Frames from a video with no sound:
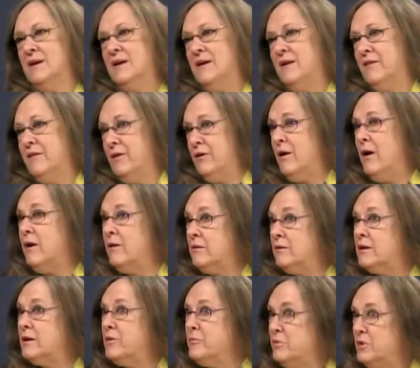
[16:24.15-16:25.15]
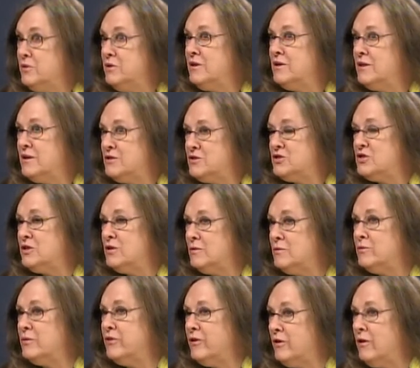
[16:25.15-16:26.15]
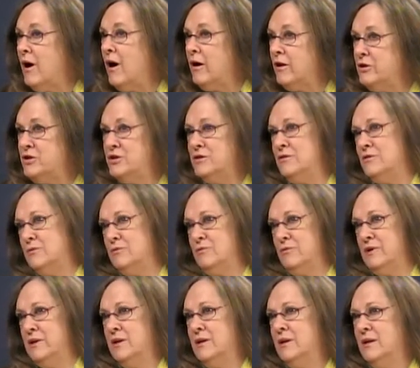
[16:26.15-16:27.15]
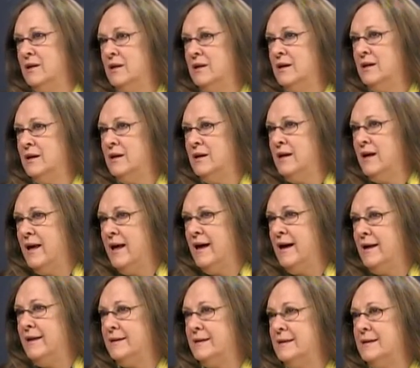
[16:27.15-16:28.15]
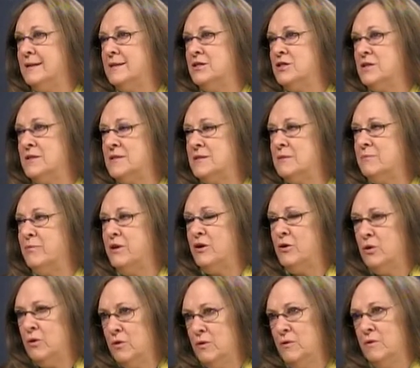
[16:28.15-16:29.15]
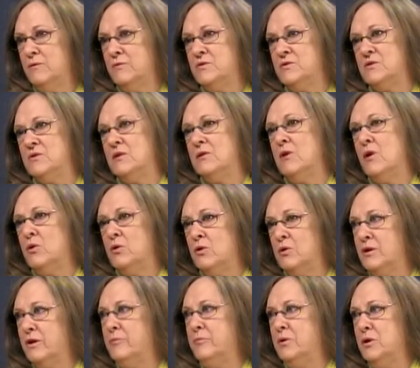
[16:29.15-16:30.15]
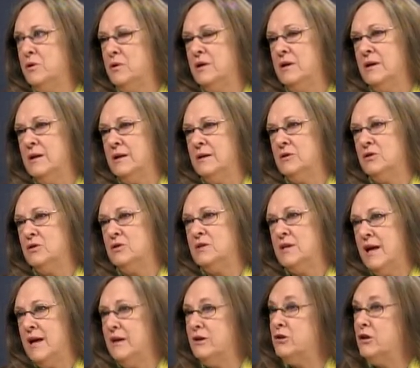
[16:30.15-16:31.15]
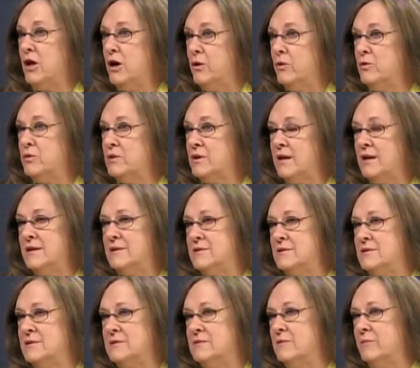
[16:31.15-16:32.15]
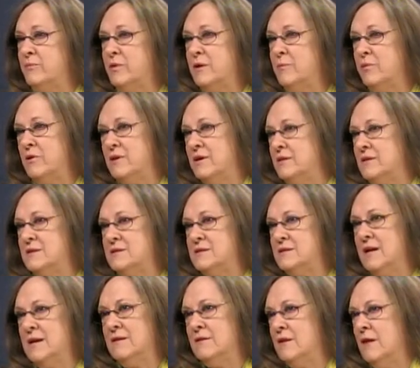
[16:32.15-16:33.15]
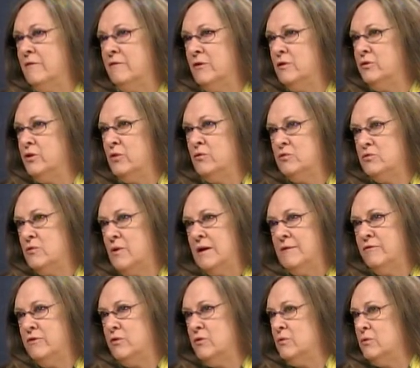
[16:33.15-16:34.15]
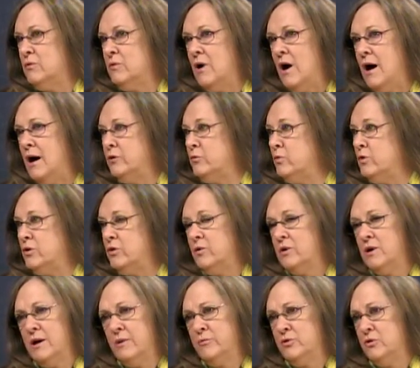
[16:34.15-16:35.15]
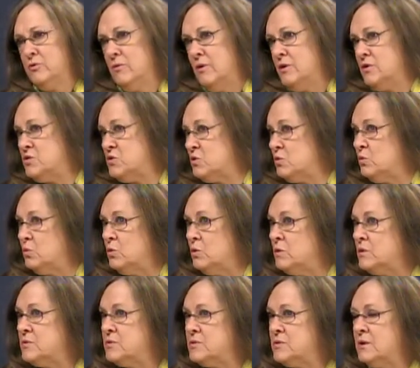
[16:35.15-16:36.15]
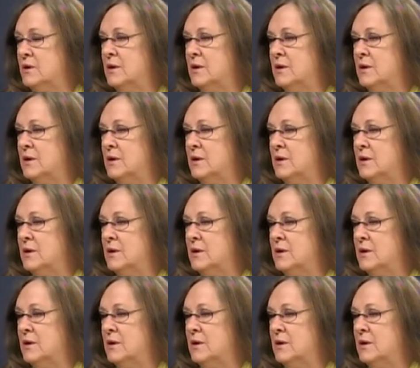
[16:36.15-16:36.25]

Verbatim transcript: they're our communities, mm-hmm. children, mm -hmm. they're our children. And it just behooves the local community to take note because people at the state level don't drive through Cottonwood or come to our schools.